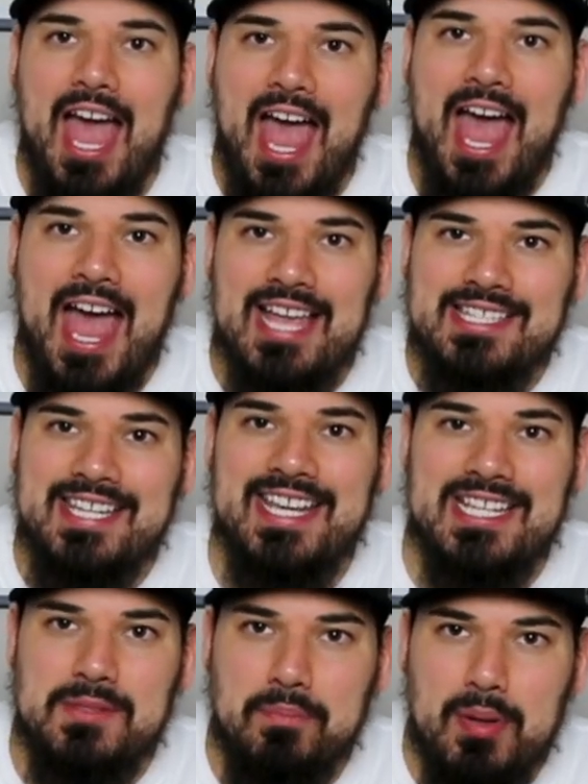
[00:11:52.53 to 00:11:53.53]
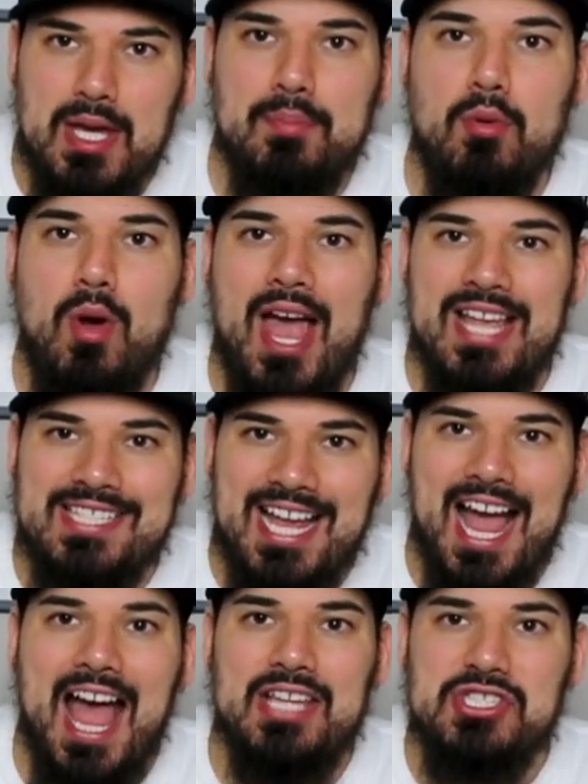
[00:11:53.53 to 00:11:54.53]
as his people, as
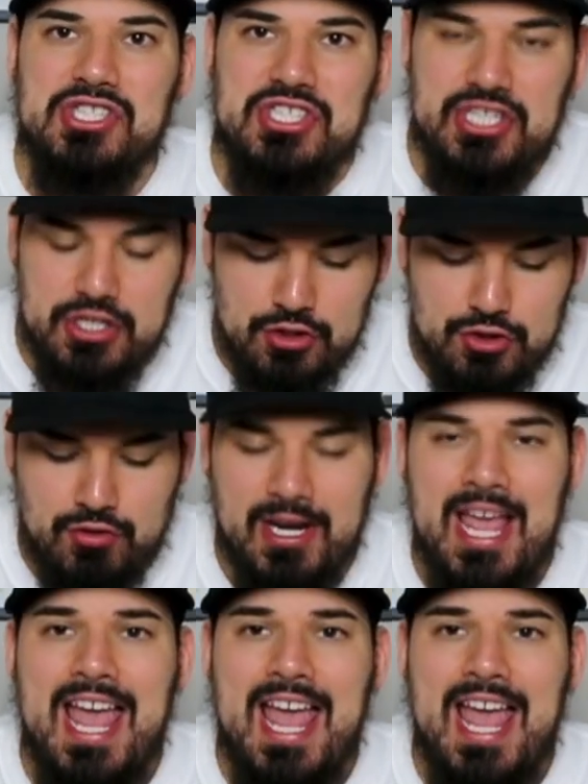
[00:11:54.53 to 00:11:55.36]
God's children.